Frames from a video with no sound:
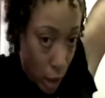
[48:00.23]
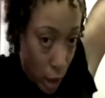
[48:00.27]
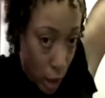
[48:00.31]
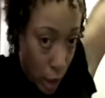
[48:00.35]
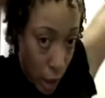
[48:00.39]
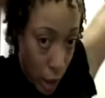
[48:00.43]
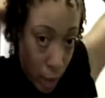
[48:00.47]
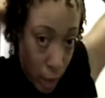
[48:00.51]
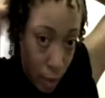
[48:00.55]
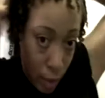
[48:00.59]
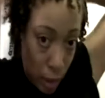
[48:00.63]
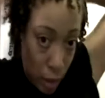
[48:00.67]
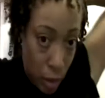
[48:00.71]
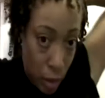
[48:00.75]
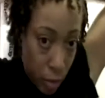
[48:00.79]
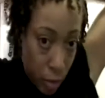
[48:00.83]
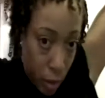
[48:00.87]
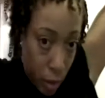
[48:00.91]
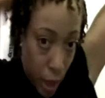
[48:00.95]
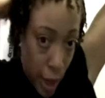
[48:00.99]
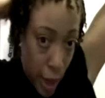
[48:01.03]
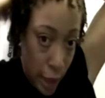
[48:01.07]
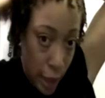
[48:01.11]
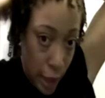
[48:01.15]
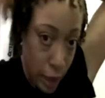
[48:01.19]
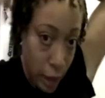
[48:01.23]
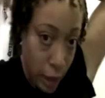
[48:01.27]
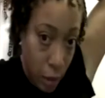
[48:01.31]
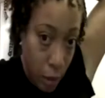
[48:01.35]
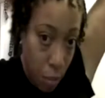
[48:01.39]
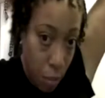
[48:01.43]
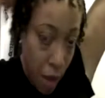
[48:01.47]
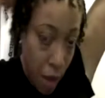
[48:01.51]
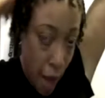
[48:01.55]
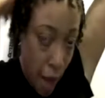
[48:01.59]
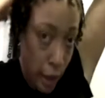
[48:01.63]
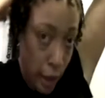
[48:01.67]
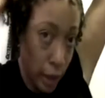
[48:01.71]
And I'm going to apply it to the
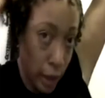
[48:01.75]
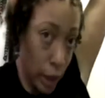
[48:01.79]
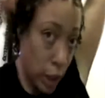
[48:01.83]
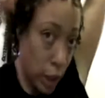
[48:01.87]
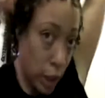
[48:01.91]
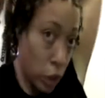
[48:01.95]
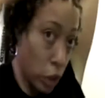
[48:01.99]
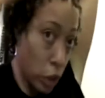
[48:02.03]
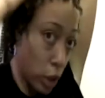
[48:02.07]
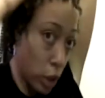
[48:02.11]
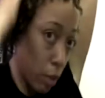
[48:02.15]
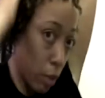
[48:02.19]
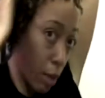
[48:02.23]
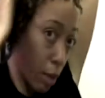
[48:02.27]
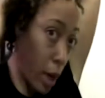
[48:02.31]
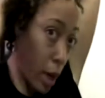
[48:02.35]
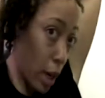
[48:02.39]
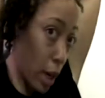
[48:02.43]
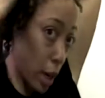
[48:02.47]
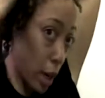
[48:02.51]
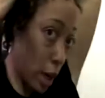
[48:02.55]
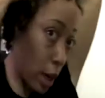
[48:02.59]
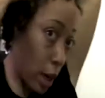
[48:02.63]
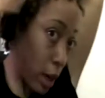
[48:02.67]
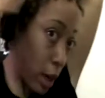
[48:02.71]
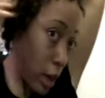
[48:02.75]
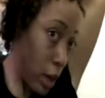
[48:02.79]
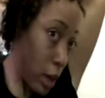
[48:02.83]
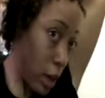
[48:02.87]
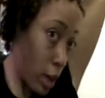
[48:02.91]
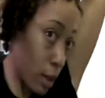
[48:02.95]
back section of my hair.